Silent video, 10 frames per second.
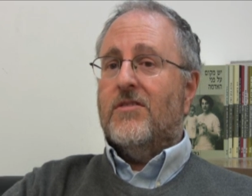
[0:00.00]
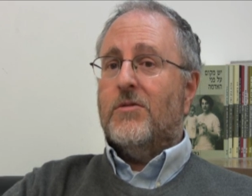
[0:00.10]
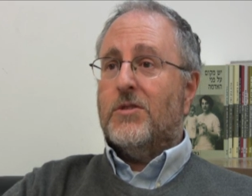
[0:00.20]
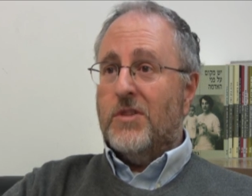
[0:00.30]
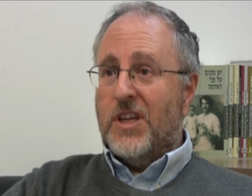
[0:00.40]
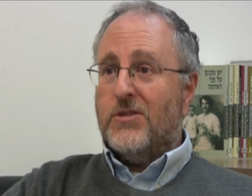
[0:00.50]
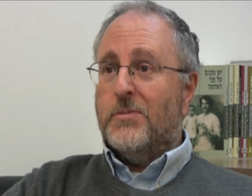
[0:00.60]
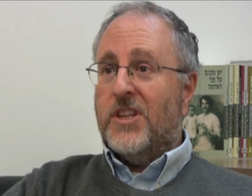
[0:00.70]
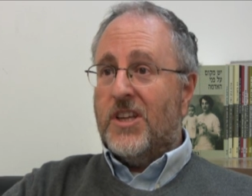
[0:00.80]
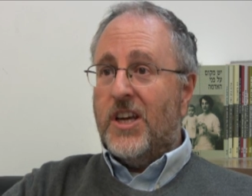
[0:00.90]
which will later
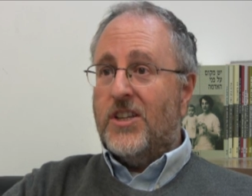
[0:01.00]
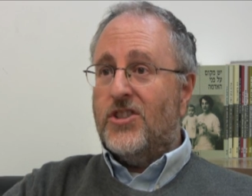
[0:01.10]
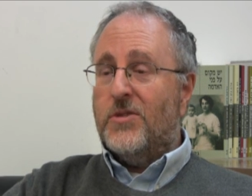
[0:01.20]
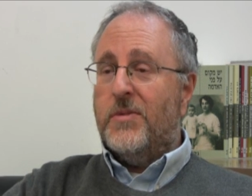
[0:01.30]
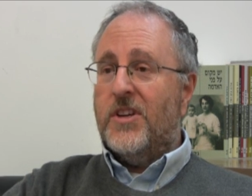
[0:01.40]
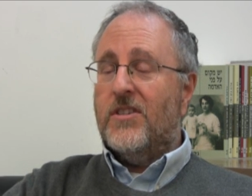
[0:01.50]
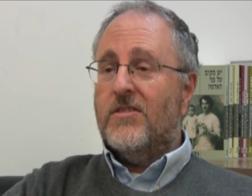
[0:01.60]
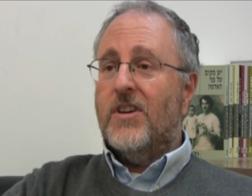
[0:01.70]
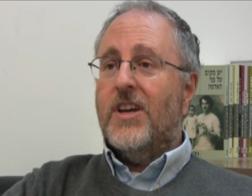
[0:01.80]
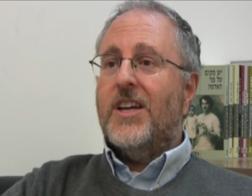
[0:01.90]
be the KGB,
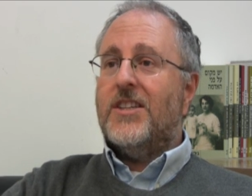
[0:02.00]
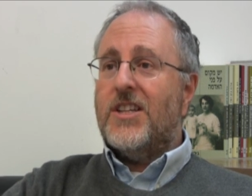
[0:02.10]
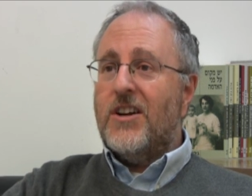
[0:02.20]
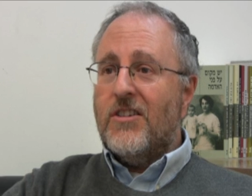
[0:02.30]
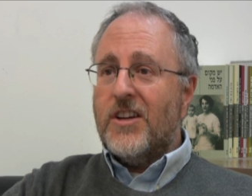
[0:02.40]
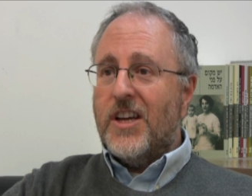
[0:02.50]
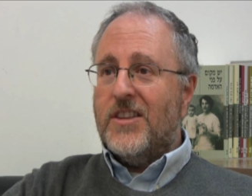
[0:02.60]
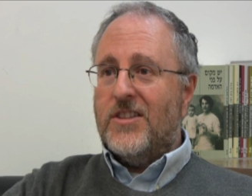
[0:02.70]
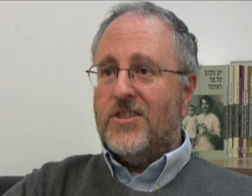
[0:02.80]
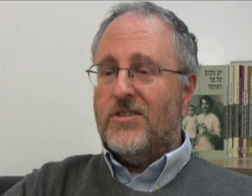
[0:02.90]

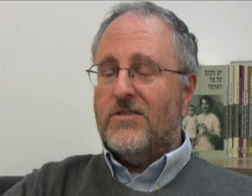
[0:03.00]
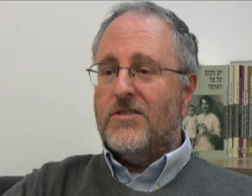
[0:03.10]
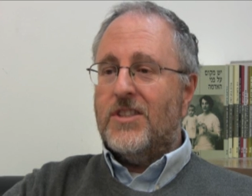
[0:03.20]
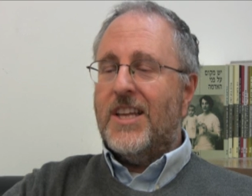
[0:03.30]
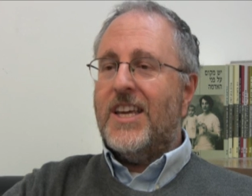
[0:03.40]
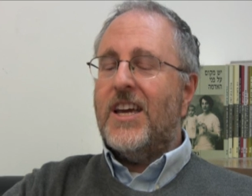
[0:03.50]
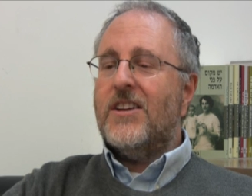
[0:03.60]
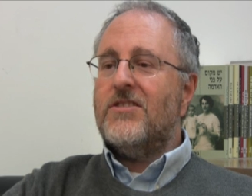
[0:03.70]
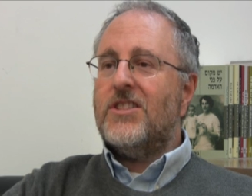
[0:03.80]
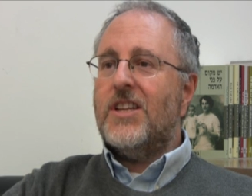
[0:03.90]
interrogate these Jews, and they can't
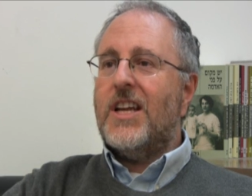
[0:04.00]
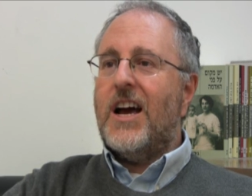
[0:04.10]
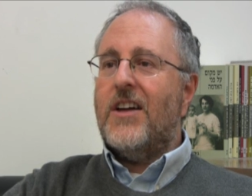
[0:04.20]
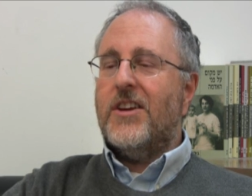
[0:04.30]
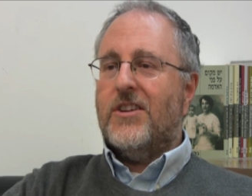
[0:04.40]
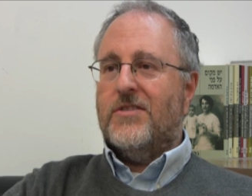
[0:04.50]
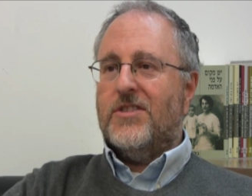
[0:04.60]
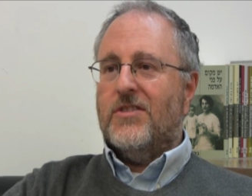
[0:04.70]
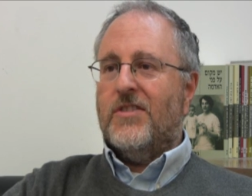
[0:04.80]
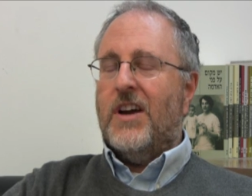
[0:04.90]
understand how they could have
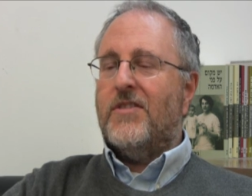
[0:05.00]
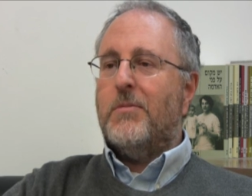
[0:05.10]
survived.